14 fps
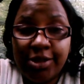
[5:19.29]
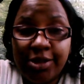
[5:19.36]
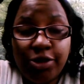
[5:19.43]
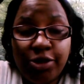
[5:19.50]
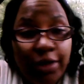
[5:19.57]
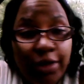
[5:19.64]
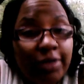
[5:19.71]

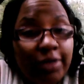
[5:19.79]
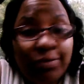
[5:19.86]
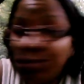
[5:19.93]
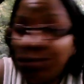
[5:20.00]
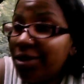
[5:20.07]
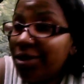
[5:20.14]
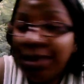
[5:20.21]
So it
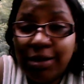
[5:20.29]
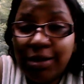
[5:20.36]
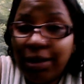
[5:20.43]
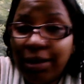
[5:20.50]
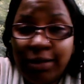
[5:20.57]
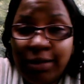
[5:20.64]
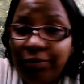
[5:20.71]

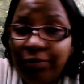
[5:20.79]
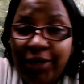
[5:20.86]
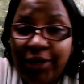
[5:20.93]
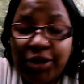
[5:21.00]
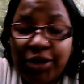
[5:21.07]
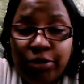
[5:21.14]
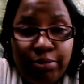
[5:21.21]

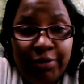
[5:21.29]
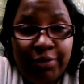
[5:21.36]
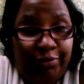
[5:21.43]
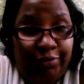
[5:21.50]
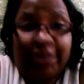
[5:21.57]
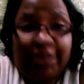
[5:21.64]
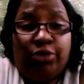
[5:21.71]
affects
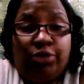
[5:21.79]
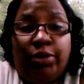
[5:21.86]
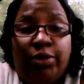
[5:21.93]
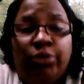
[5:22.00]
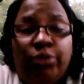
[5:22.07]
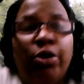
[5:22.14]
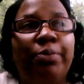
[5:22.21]
the way
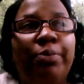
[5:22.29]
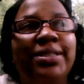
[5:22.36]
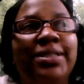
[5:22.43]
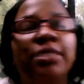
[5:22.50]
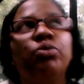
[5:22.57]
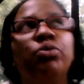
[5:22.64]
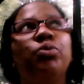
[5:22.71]
you work.
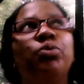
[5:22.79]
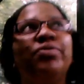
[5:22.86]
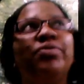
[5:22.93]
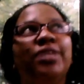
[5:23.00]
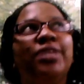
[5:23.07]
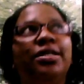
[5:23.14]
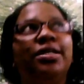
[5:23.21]
But see, what
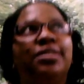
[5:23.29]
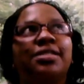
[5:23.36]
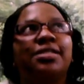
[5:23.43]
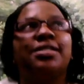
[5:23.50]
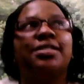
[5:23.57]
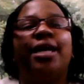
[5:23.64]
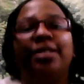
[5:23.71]
we've done in the
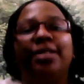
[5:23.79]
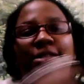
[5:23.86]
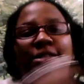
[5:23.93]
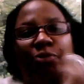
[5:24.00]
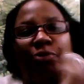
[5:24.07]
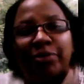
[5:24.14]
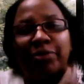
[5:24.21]
society is
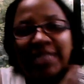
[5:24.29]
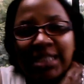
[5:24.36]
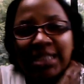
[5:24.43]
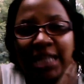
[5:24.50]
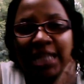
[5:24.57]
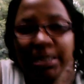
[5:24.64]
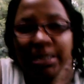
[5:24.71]
that we
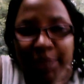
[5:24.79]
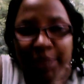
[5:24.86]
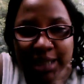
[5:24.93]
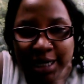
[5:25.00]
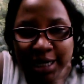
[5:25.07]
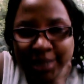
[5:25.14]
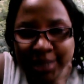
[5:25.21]

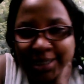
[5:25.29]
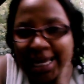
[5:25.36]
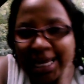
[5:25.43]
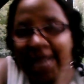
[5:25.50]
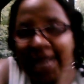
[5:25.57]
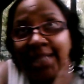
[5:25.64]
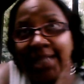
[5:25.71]
stigmatize
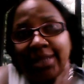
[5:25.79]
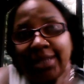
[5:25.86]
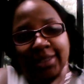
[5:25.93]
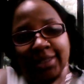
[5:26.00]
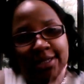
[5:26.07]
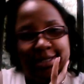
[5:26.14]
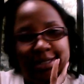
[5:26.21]

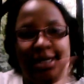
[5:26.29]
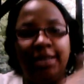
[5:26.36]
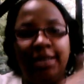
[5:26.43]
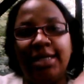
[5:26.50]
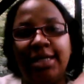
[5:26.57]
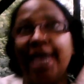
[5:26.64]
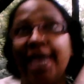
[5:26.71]
anything
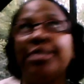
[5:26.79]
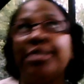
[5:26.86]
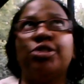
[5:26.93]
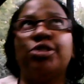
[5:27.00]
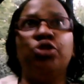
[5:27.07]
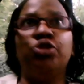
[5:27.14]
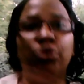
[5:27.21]
that has
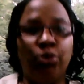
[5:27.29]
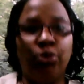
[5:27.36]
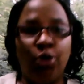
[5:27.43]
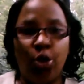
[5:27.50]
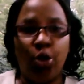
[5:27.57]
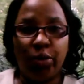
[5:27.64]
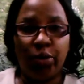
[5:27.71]
to do
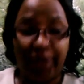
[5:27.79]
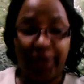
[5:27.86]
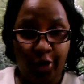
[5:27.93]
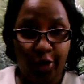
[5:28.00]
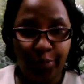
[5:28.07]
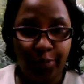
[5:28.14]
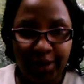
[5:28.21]
with
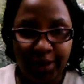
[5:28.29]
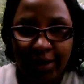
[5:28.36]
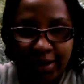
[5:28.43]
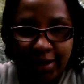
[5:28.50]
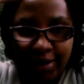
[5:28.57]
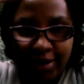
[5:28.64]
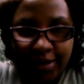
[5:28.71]
helping
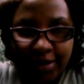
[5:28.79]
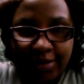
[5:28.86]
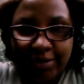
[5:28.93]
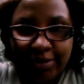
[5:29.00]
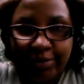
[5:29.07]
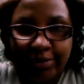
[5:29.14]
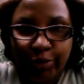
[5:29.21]

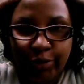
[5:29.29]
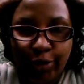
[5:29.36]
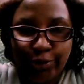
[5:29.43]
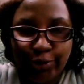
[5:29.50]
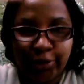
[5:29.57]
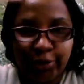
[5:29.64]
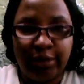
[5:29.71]
what
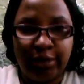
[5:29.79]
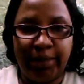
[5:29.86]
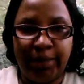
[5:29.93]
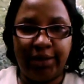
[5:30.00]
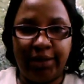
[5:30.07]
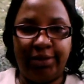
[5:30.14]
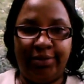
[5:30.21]
goes on in the
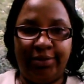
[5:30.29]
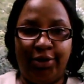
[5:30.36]
melon.